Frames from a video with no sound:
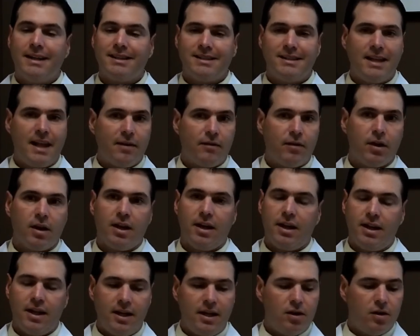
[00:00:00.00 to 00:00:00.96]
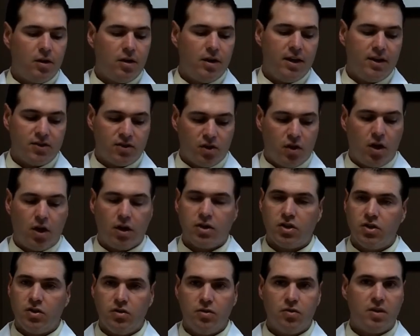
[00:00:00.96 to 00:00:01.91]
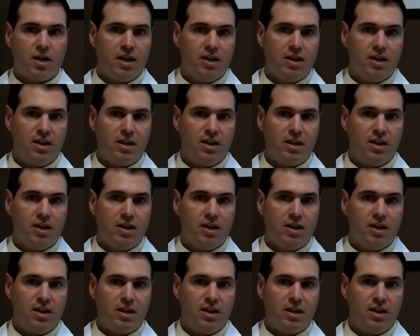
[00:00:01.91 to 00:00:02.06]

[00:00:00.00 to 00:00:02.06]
it's never going to heal as long as you